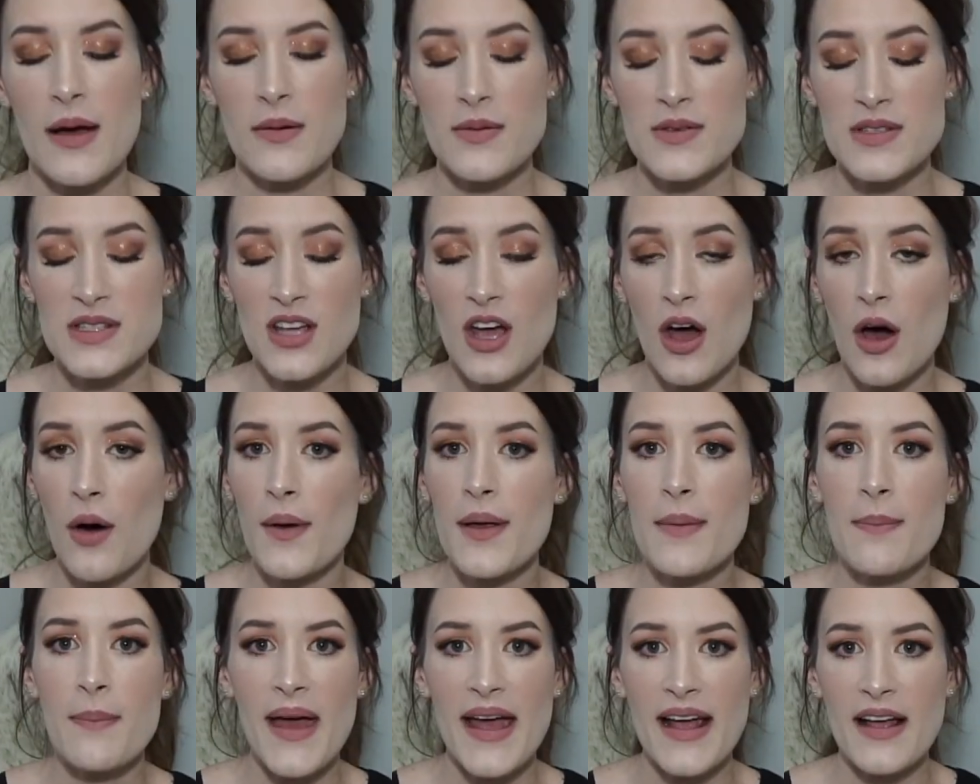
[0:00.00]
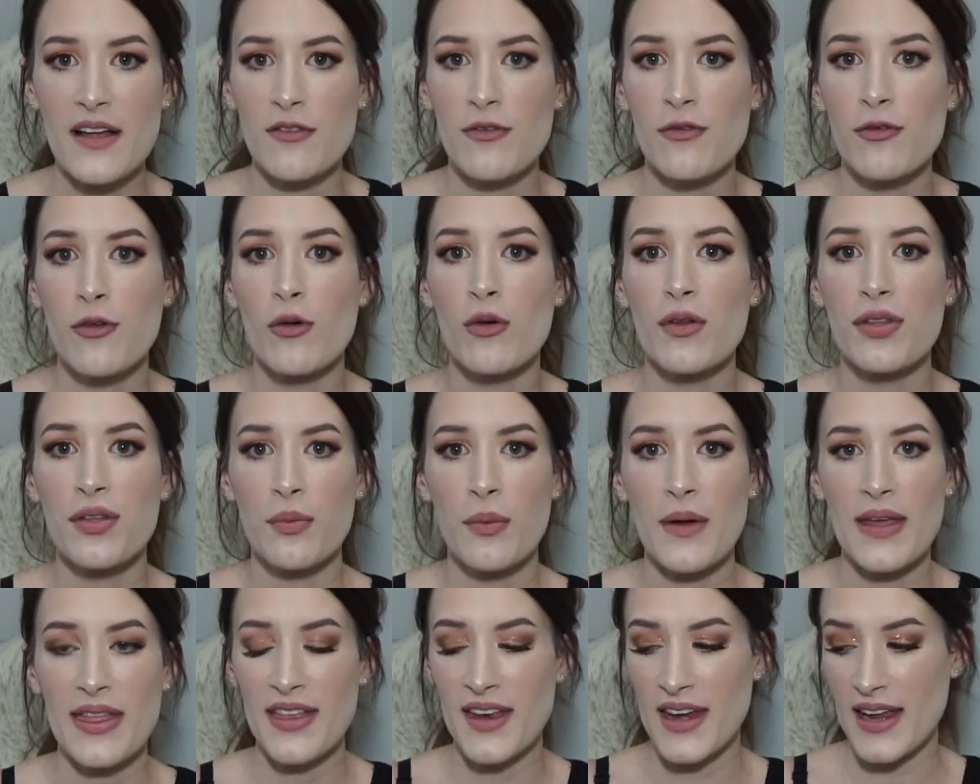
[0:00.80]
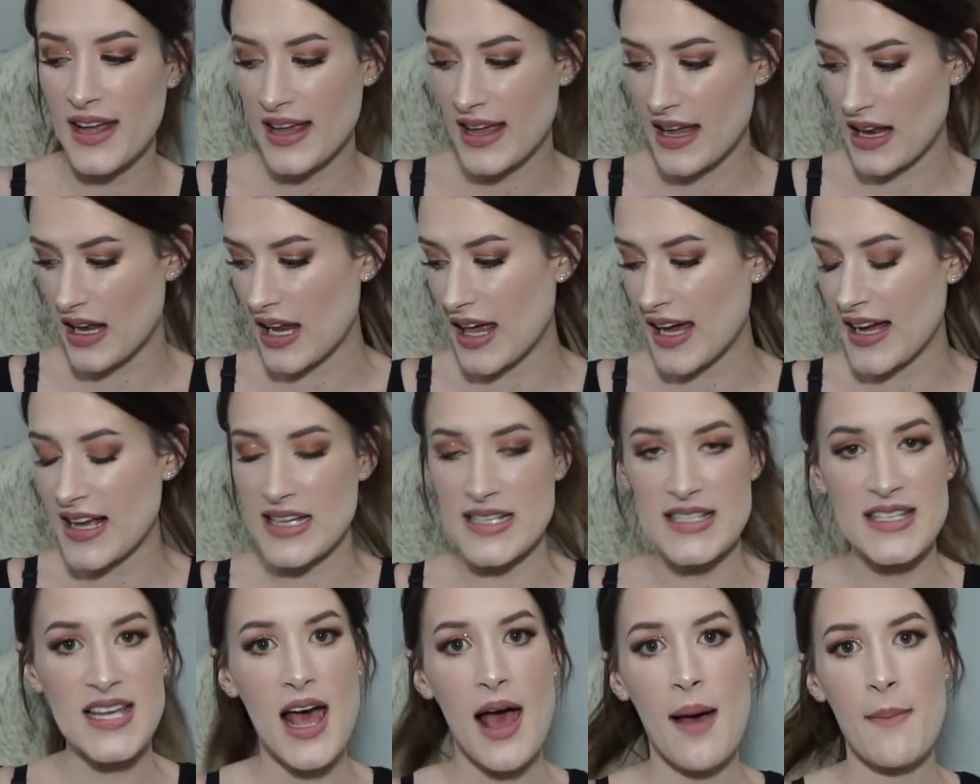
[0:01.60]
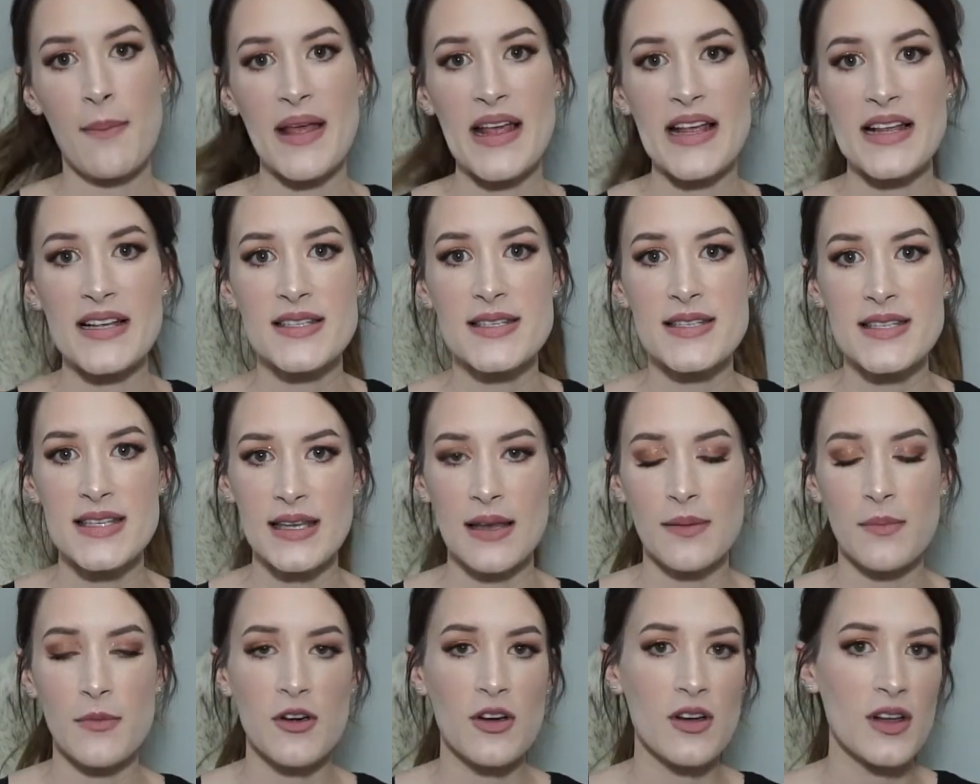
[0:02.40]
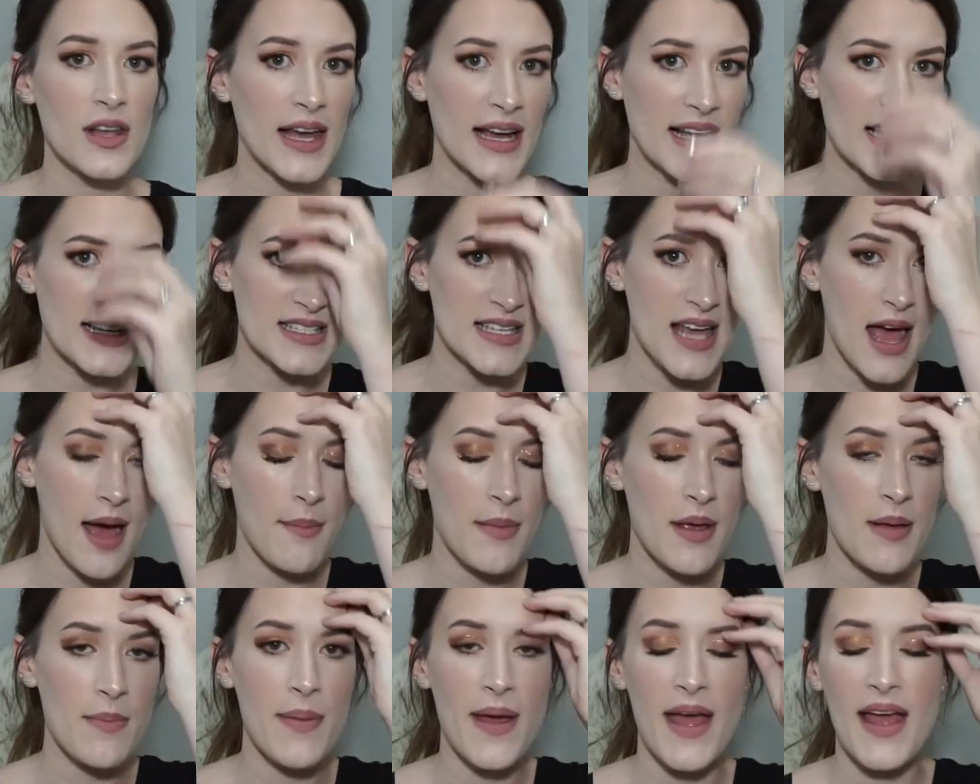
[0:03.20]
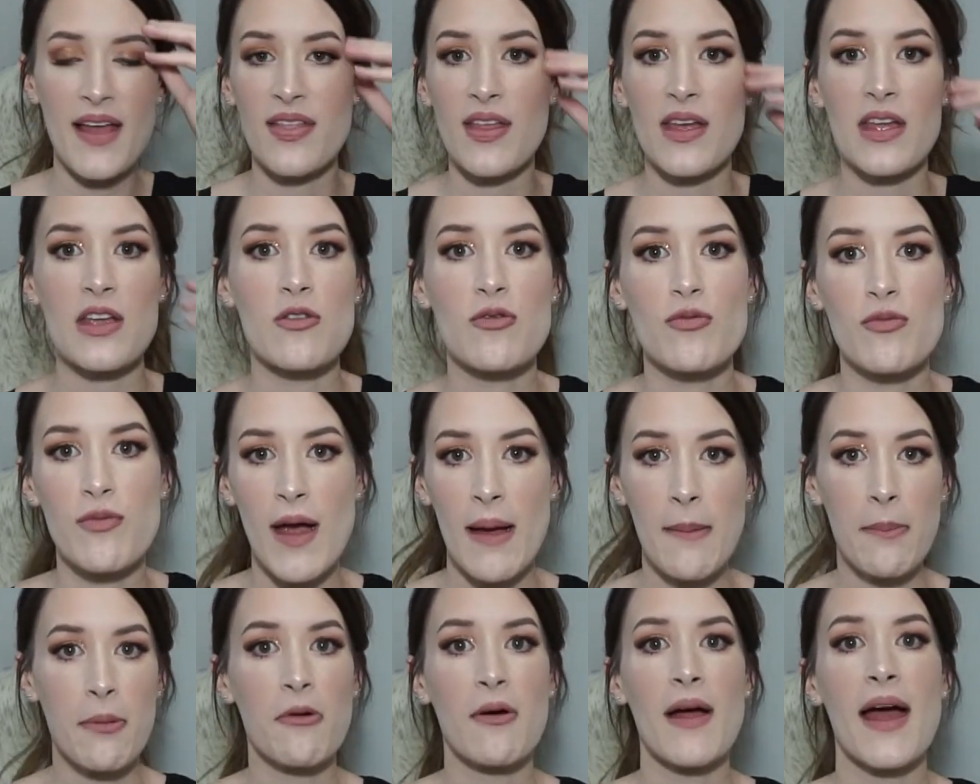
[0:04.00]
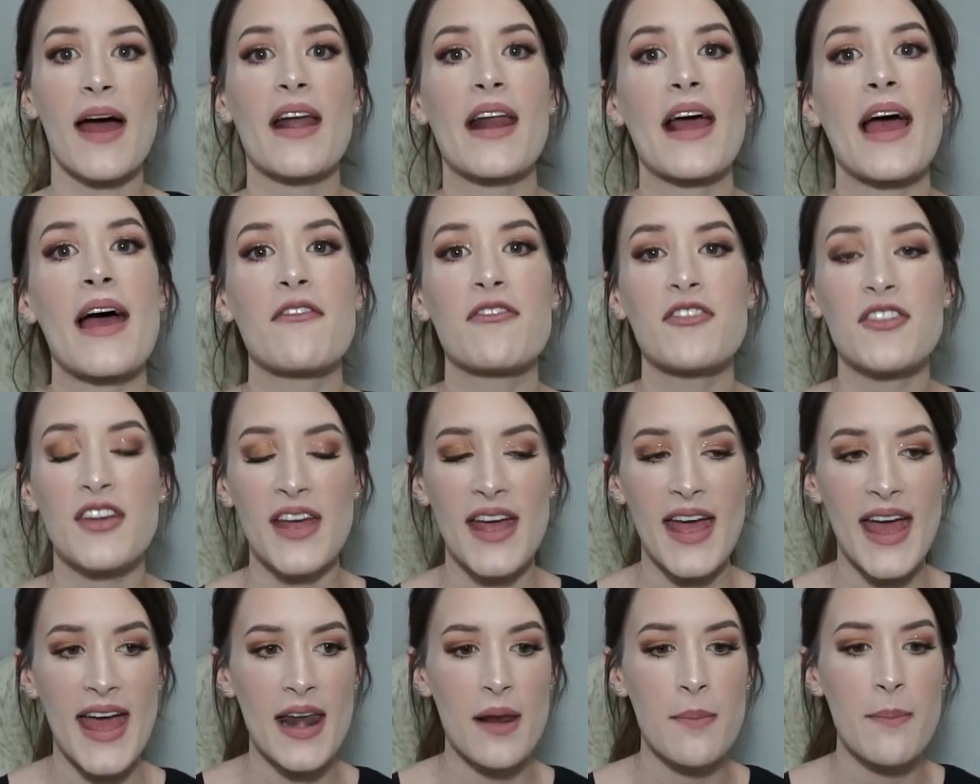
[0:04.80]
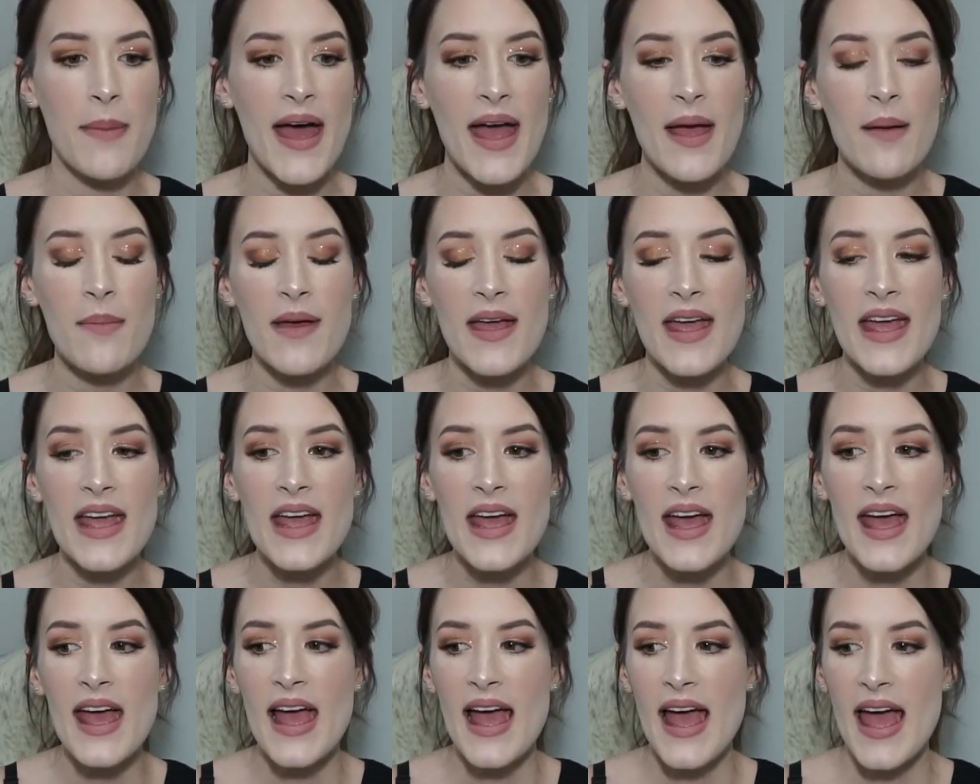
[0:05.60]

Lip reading: I was going back and forth whether to get like a tummy slimmer, like a tummy band that you wrap around after you had a baby,